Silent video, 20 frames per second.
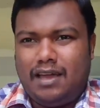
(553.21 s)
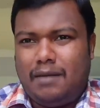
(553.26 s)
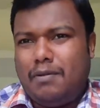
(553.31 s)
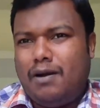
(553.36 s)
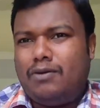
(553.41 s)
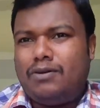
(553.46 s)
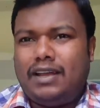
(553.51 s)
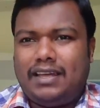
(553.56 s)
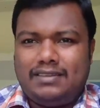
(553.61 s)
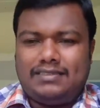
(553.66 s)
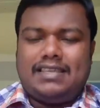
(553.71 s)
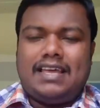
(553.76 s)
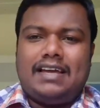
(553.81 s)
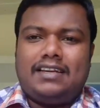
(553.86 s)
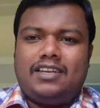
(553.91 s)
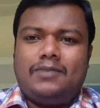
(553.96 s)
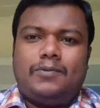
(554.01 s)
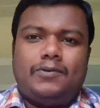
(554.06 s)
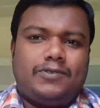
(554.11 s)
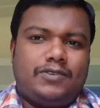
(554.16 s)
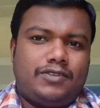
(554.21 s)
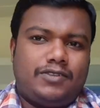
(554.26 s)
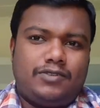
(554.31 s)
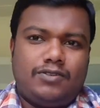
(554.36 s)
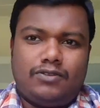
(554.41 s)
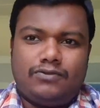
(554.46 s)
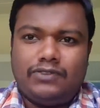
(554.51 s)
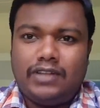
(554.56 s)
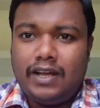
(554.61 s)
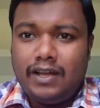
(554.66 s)
about exact position
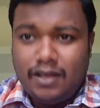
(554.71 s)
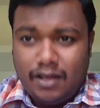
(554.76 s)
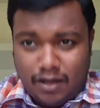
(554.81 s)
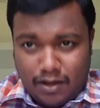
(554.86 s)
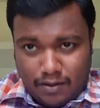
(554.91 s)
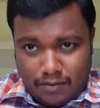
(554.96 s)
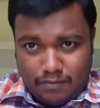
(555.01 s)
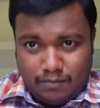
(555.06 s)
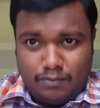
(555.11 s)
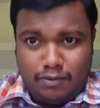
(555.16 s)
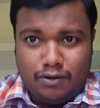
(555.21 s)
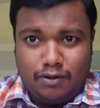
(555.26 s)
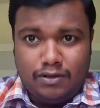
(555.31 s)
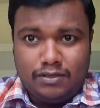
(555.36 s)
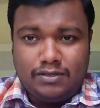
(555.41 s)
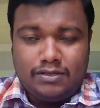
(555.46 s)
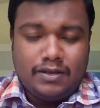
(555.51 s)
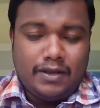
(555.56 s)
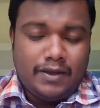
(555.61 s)
of the ball.